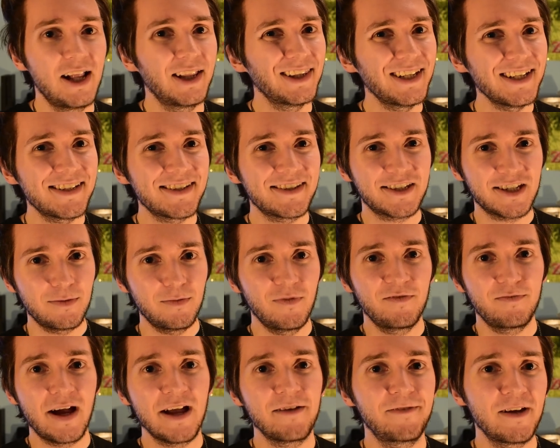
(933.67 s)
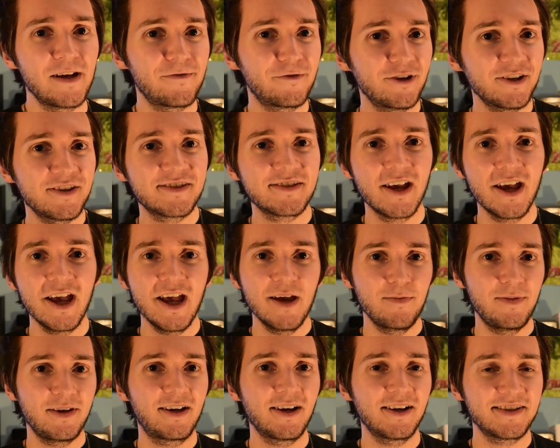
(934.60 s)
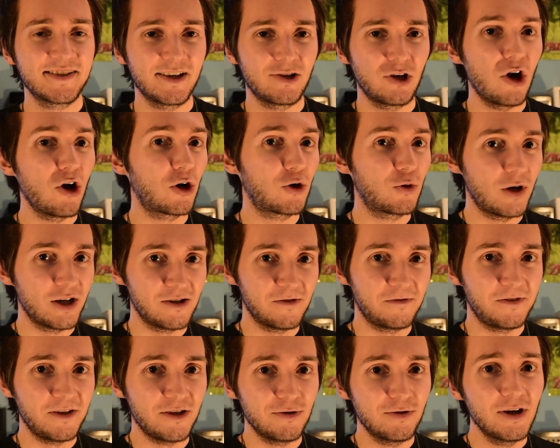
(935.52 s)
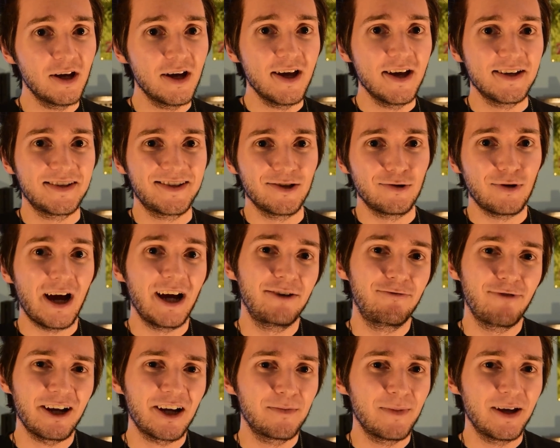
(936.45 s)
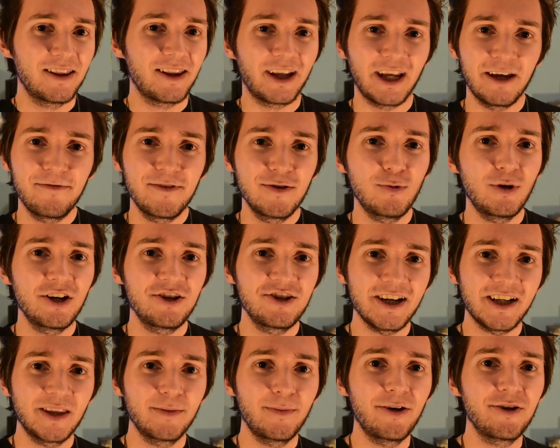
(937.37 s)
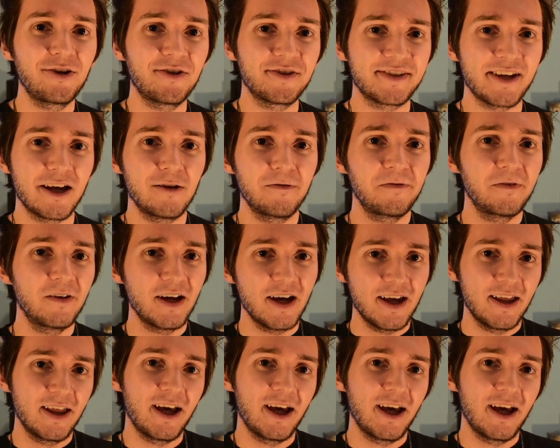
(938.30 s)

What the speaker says: I'll list some of my favorites because there are quite a few, so I'd recommend, like, if you want to check them out yourself,